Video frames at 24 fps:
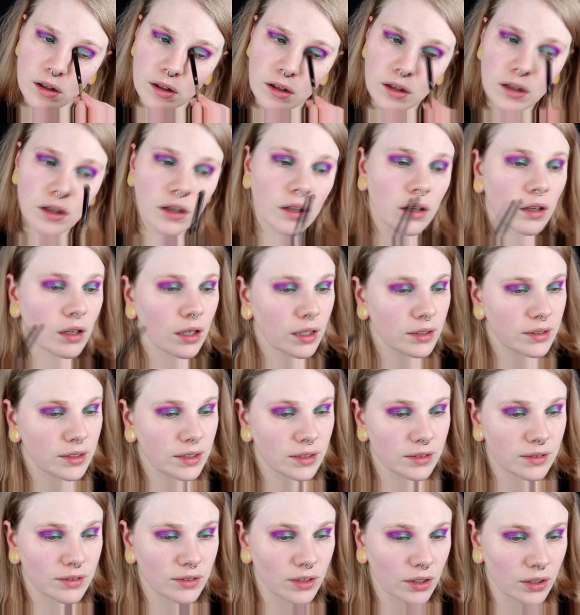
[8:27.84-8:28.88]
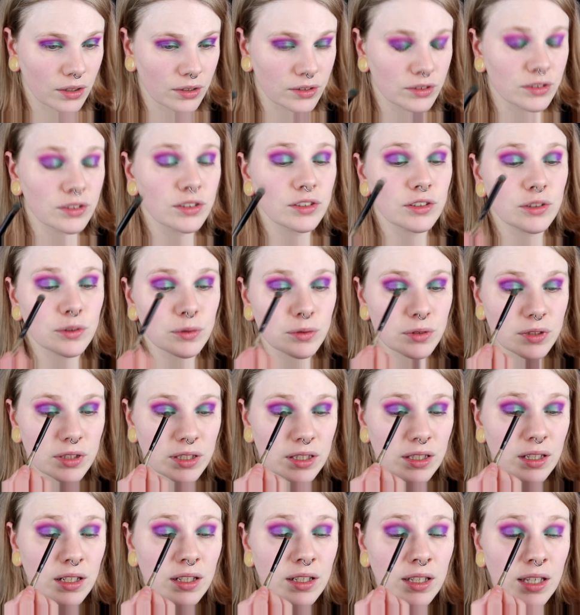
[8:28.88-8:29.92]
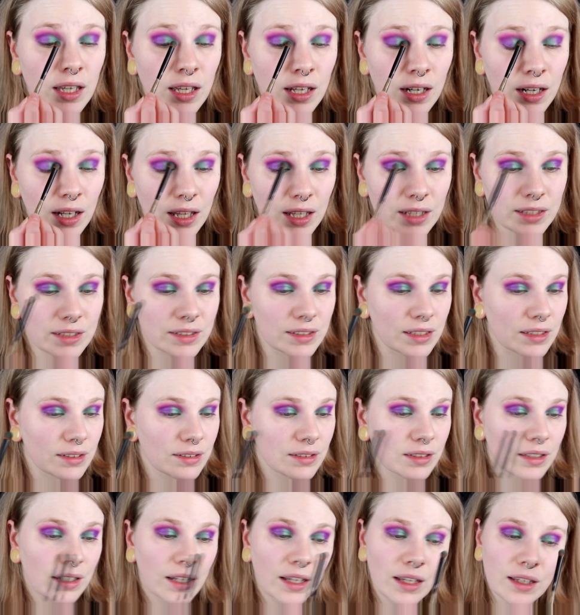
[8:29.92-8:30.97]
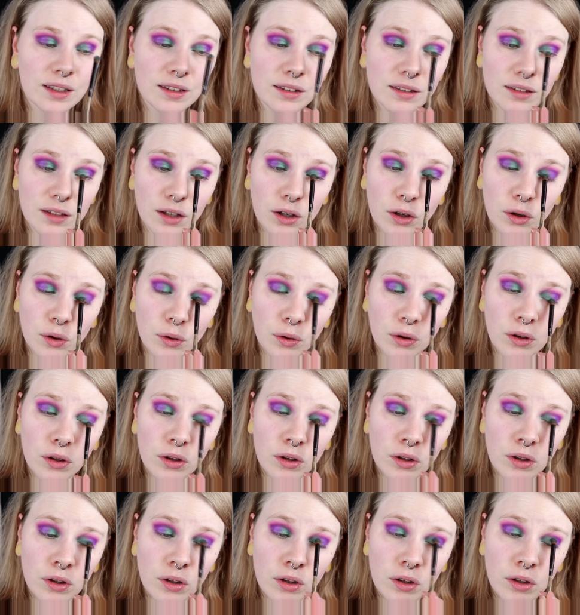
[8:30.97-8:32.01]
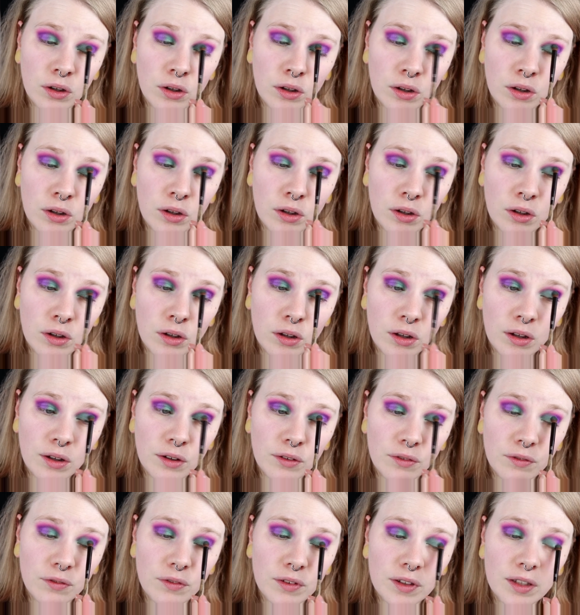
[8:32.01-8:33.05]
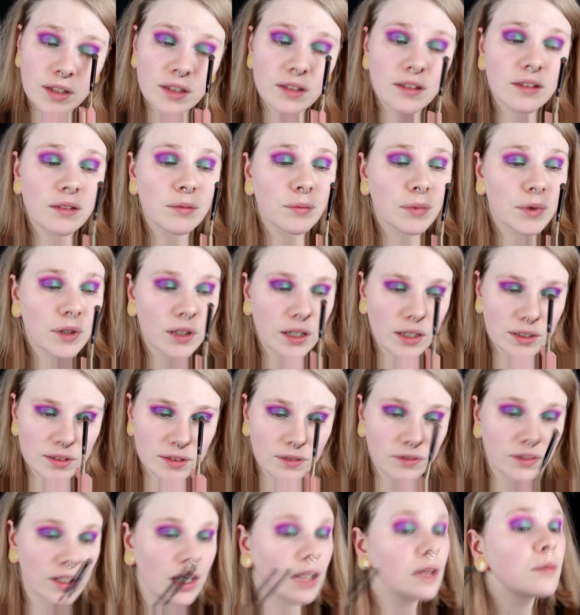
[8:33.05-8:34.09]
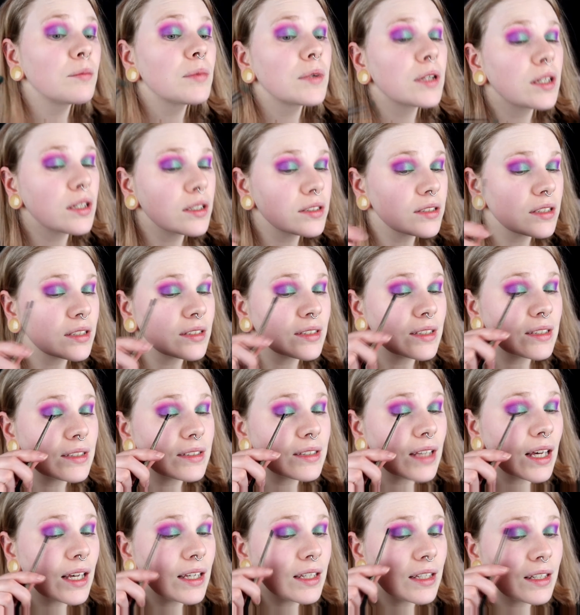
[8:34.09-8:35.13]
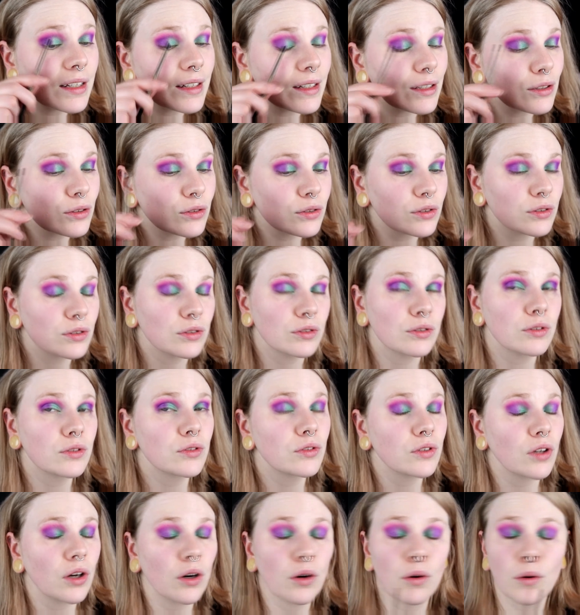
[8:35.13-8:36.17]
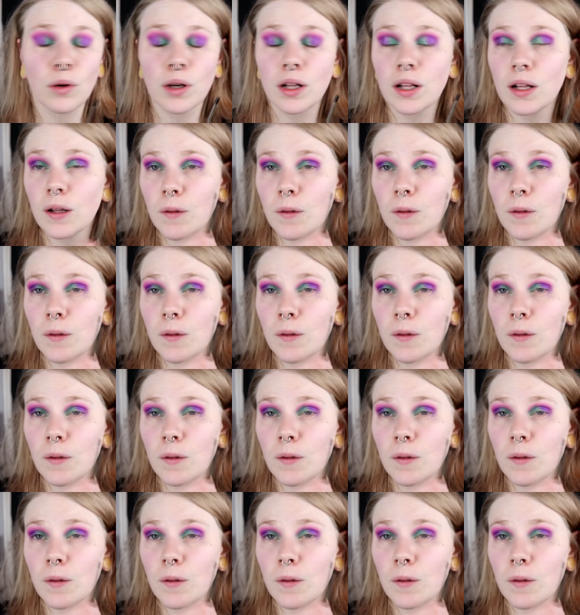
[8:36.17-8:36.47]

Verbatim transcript: And I just started using it again like yesterday, so I think it's because of that. Because on this eye it looks good, so